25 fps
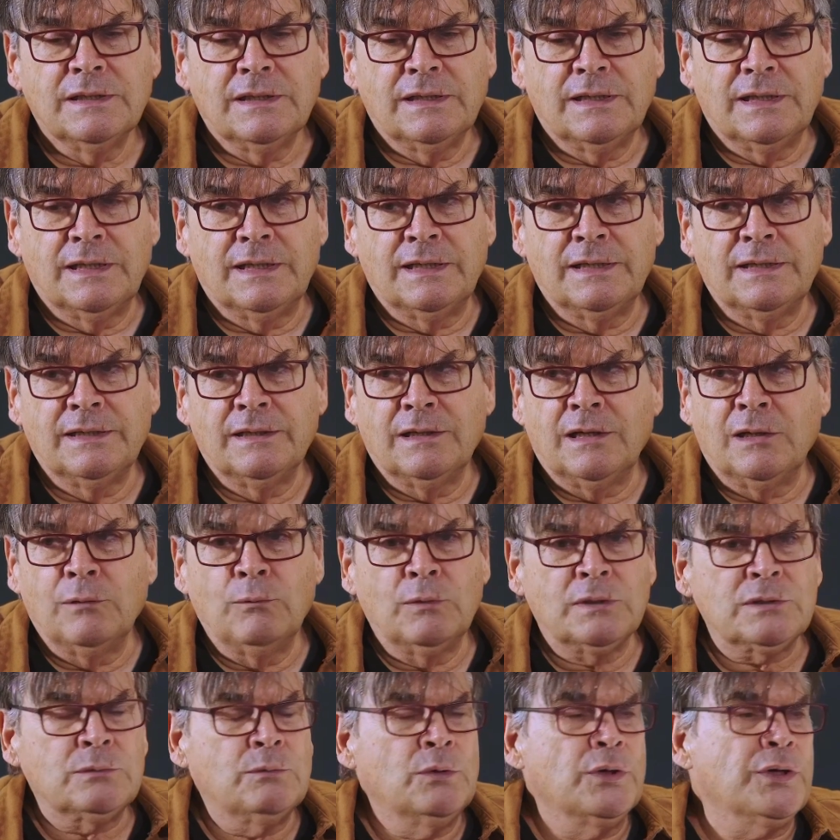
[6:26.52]
I
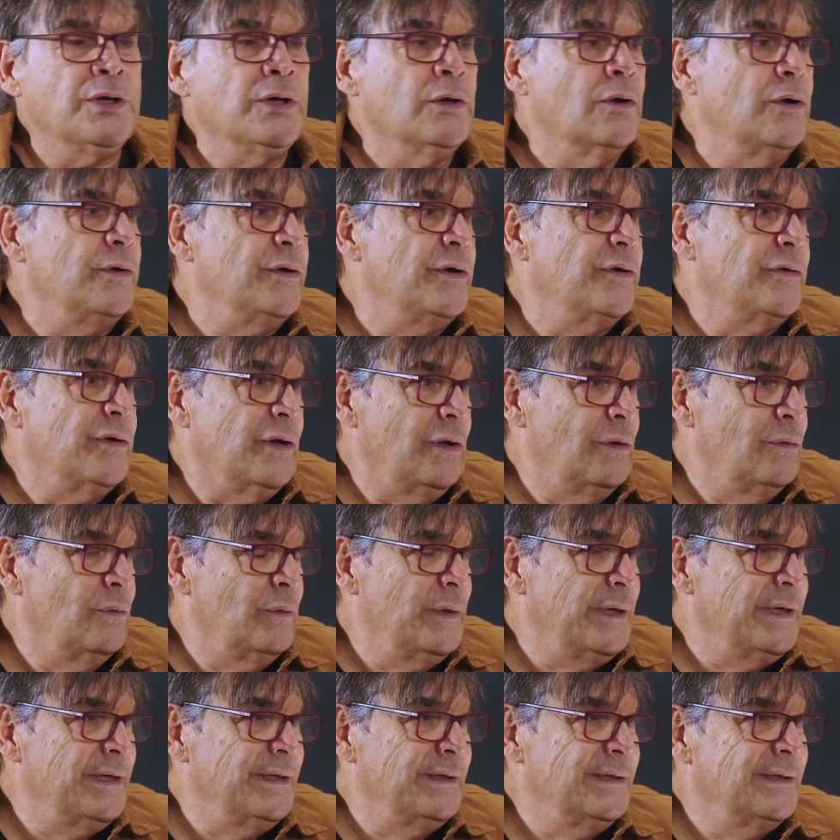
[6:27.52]
was working on the
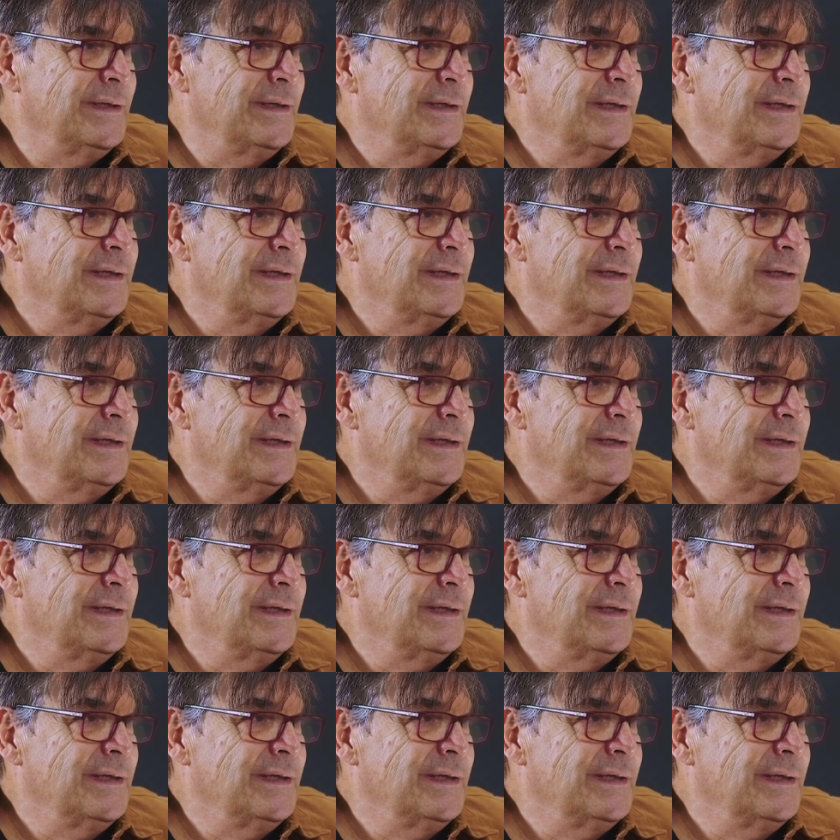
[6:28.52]
railway.